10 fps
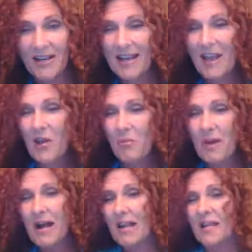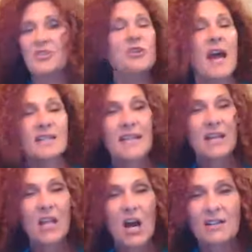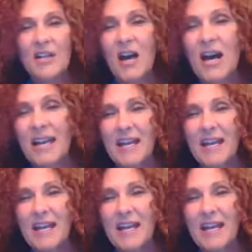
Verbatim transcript: Hello, Bonnie. As you guys get logged on,